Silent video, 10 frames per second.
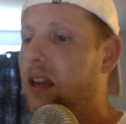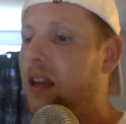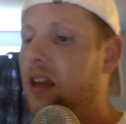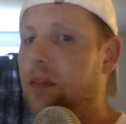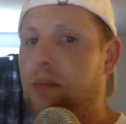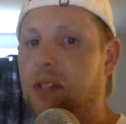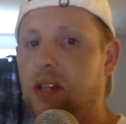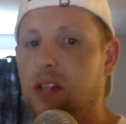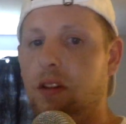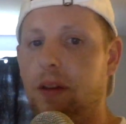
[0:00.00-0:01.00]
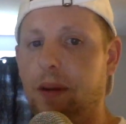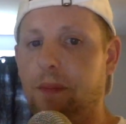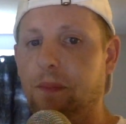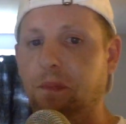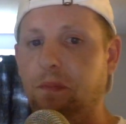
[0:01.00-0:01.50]
And besides all that,
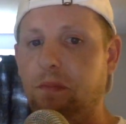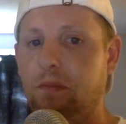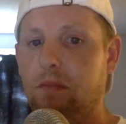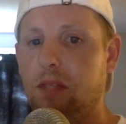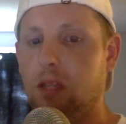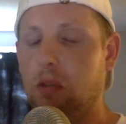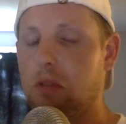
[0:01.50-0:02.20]
there was a